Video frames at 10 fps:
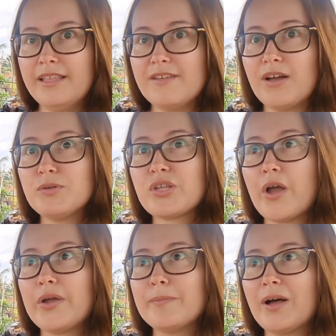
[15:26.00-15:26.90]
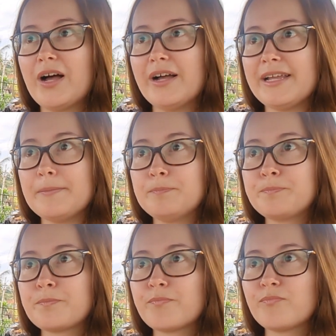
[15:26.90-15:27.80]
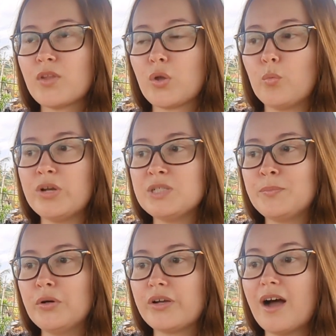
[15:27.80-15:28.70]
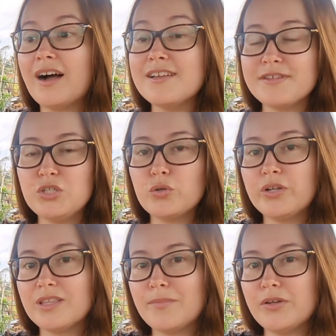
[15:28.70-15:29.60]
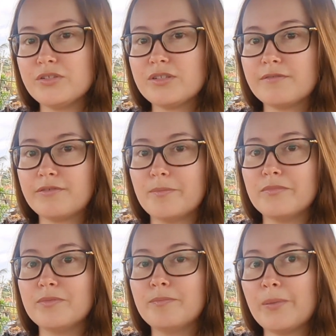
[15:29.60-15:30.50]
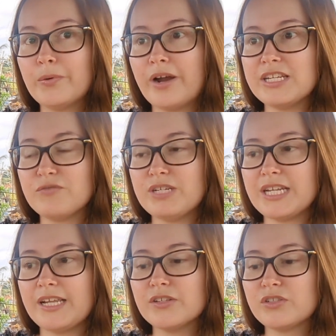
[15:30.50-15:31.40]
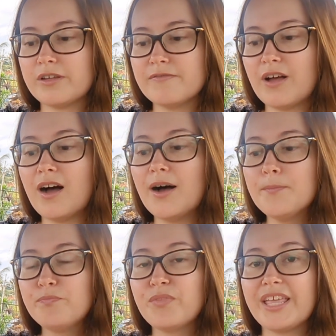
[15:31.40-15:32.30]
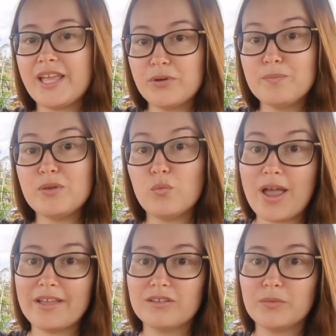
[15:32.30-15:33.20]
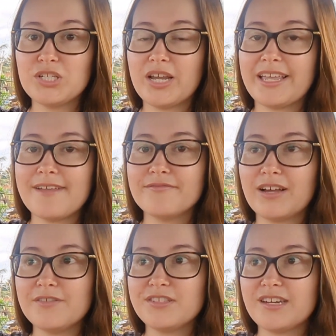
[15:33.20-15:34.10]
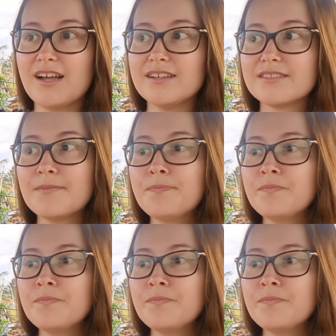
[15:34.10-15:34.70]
if I was going by which book I've enjoyed the most from my prize reading so far, it would be Whale, which I gave five stars.